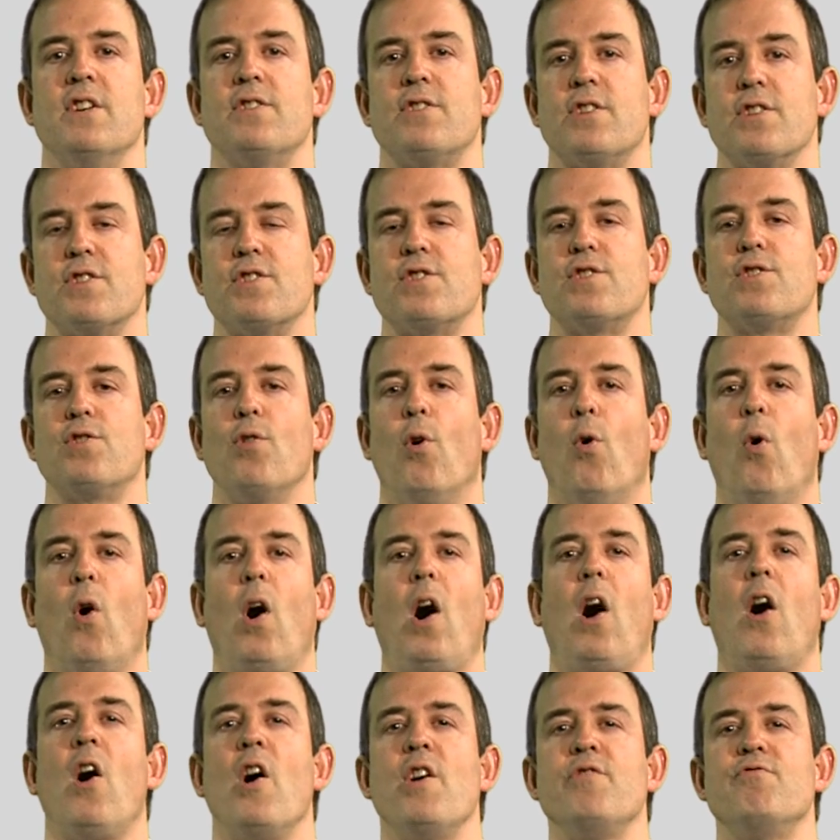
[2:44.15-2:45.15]
to store
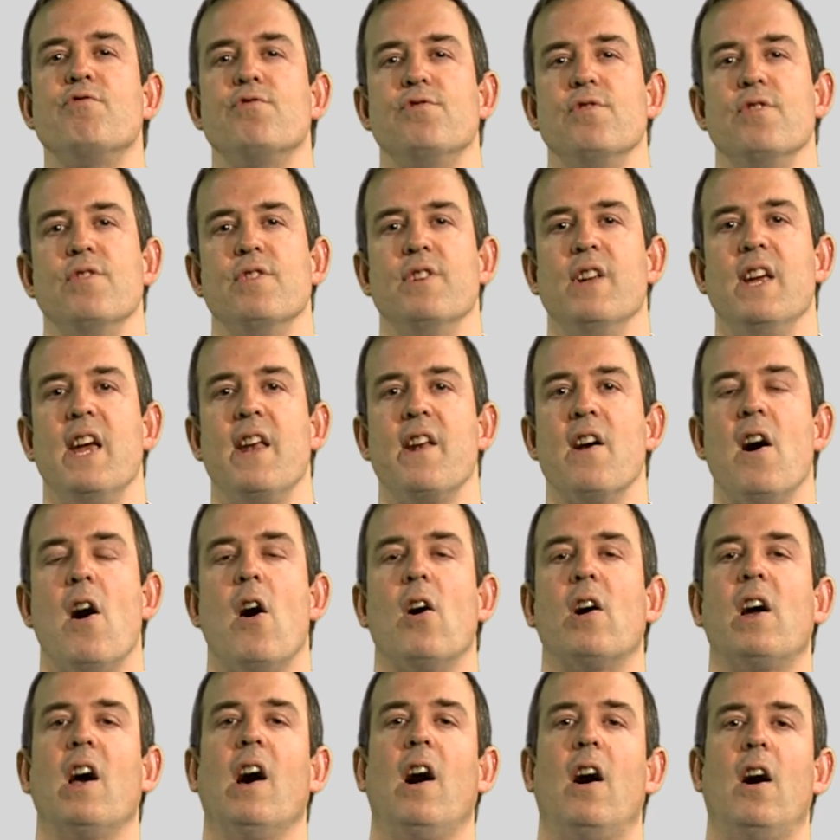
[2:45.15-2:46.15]
hydrogen in
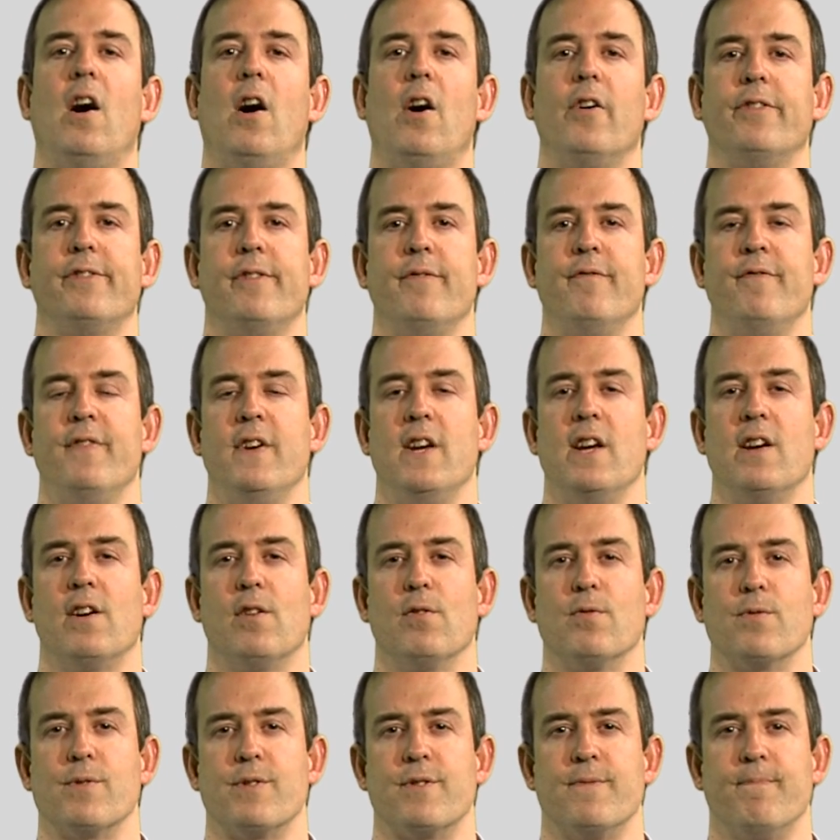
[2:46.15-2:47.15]
our cars and
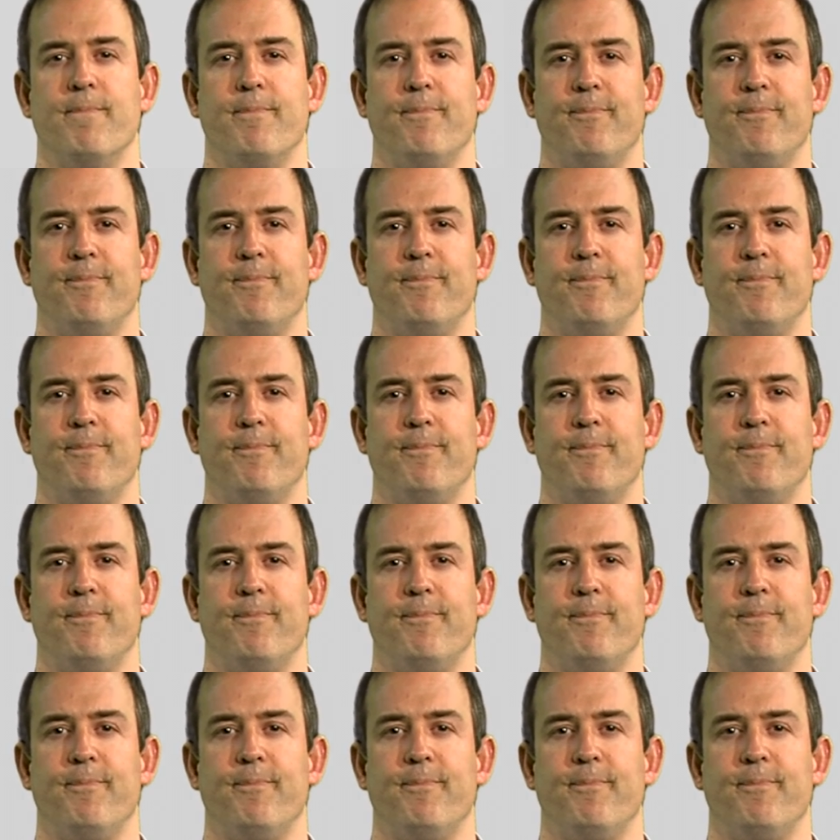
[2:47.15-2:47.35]
vehicles.